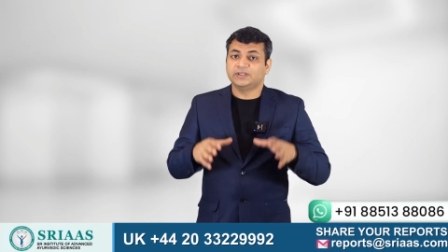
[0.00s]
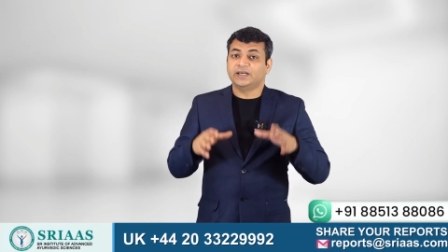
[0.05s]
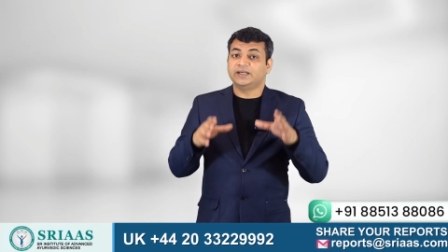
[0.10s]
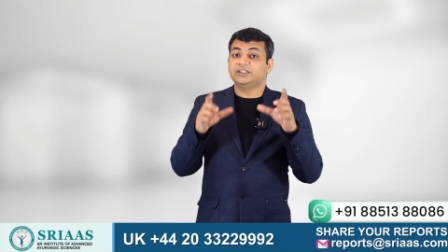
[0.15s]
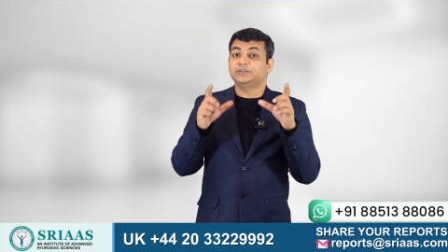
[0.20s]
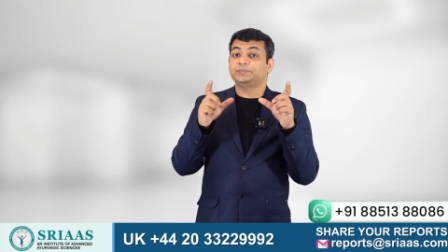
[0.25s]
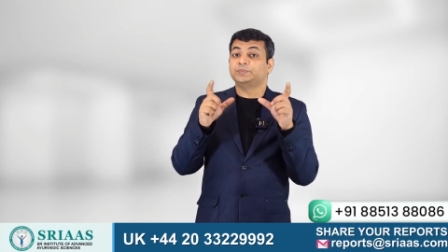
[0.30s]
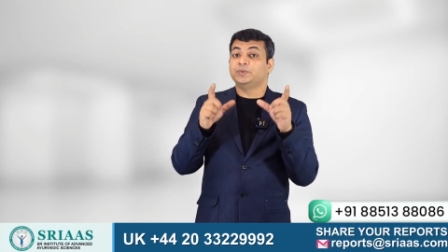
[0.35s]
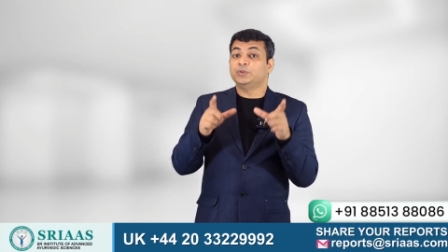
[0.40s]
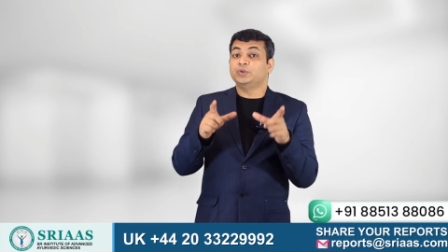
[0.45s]
that
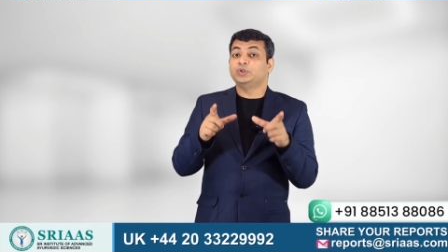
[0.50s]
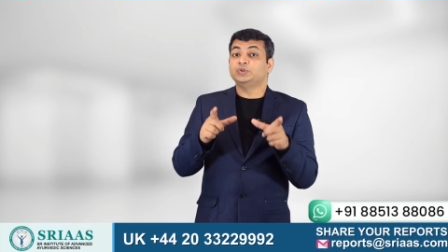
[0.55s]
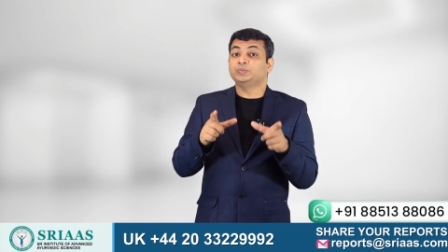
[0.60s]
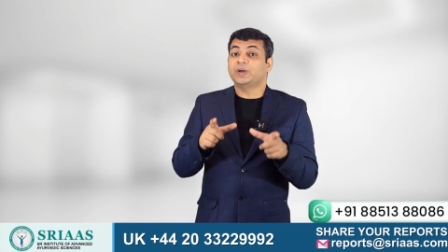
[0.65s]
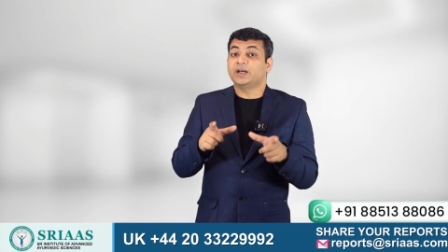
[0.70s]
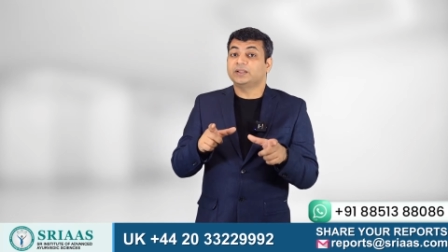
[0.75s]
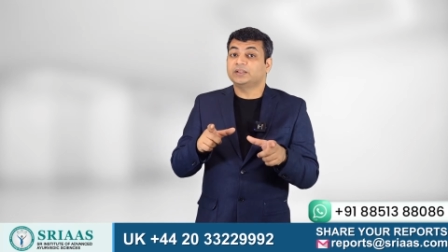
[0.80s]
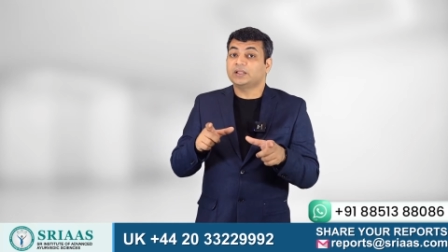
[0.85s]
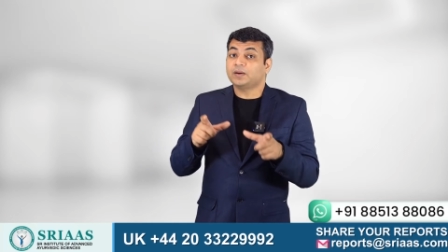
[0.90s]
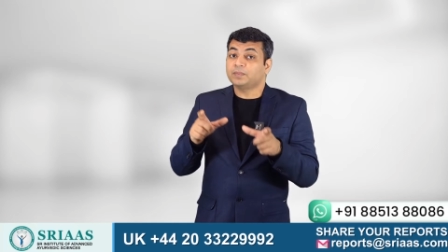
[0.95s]
is produced
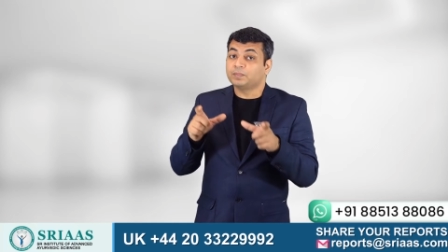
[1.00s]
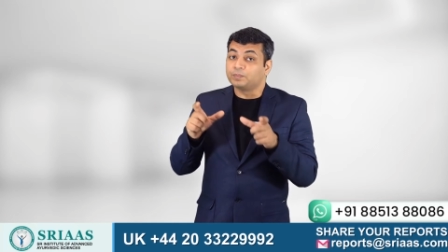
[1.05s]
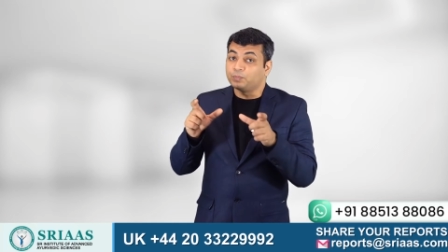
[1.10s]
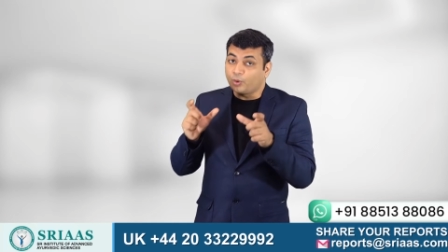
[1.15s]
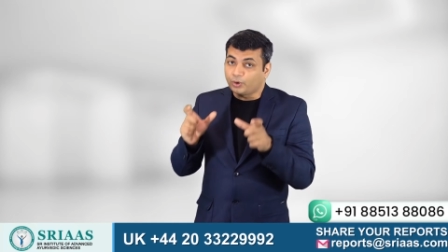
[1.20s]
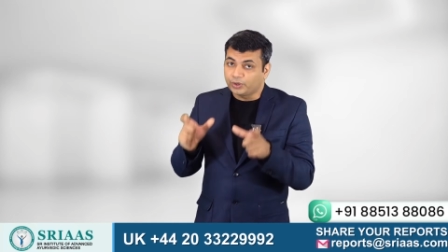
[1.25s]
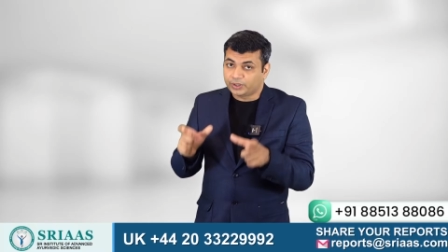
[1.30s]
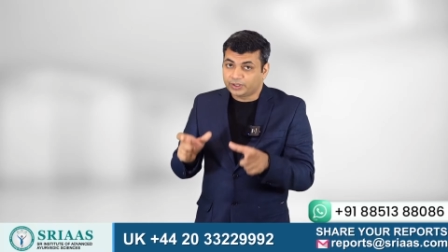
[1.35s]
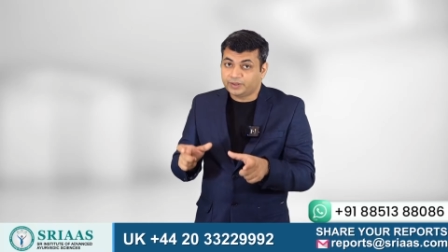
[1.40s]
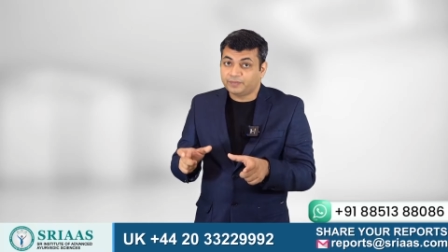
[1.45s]
by the
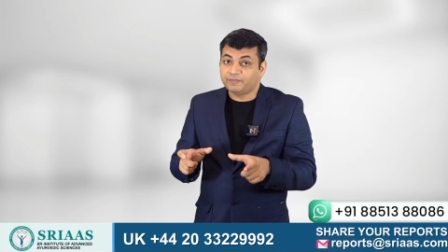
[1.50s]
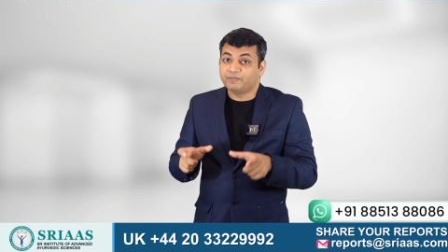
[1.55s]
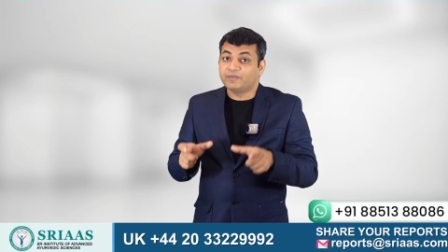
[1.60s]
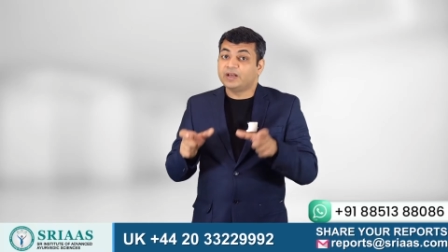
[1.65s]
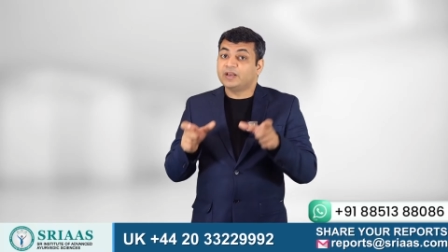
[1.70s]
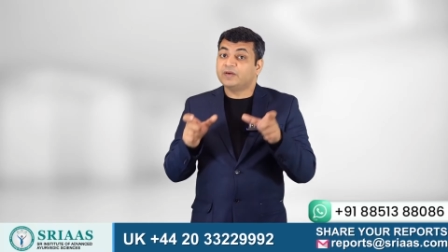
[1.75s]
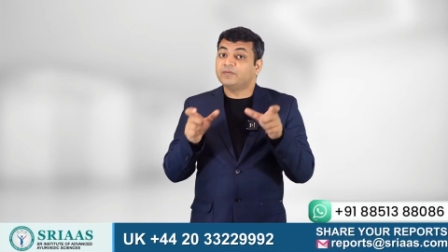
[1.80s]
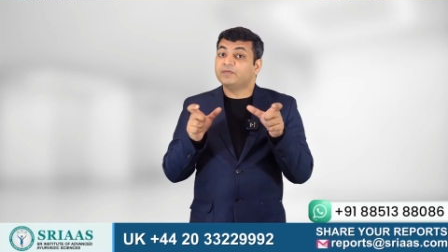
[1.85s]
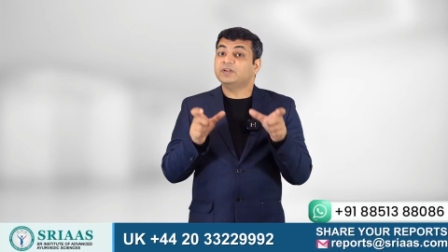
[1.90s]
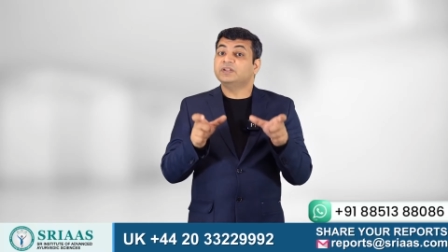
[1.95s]
body
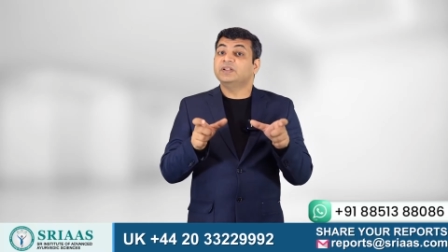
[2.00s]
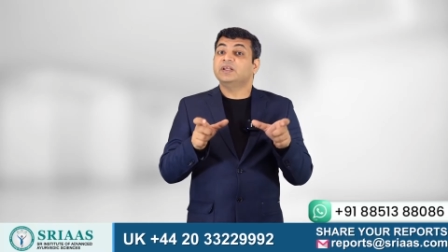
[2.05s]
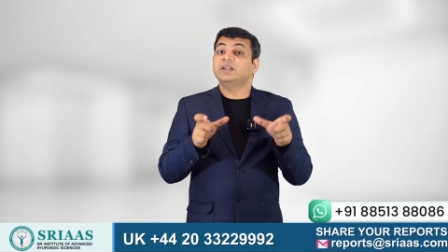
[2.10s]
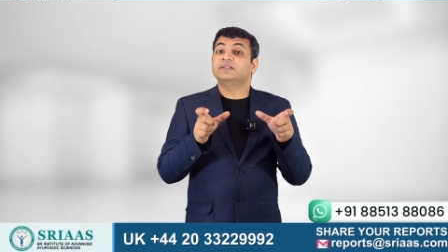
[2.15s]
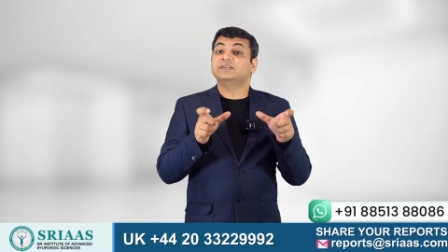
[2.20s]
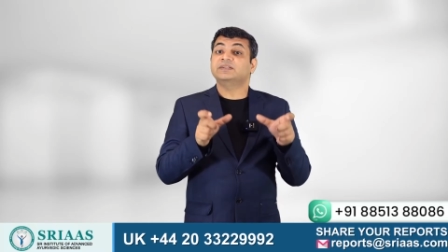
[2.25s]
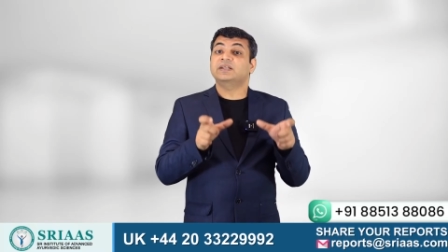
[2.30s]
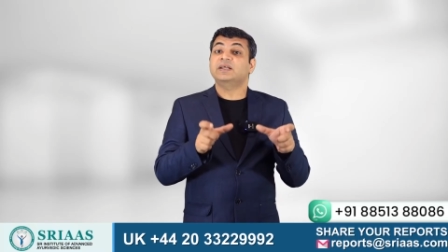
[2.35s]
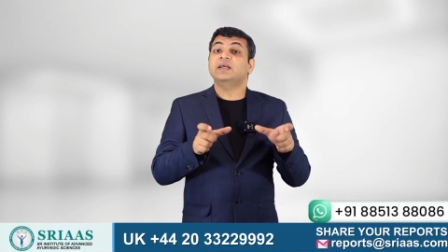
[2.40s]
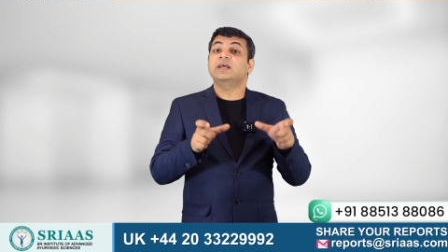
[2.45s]
whenever there
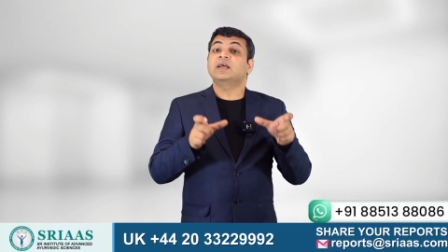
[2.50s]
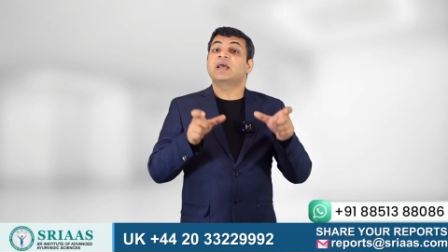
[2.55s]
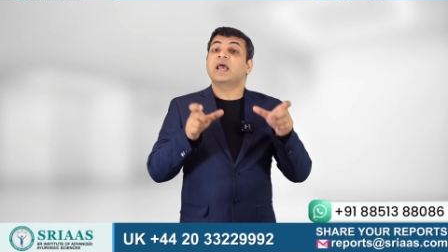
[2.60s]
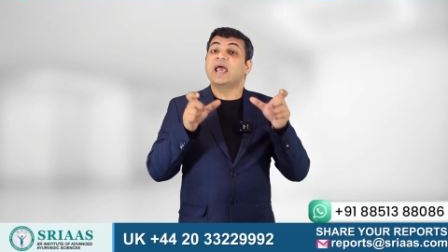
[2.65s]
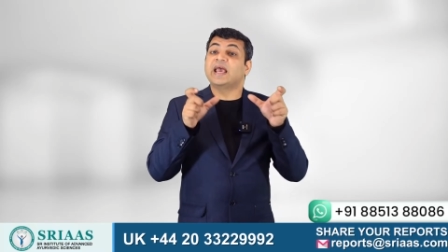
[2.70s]
is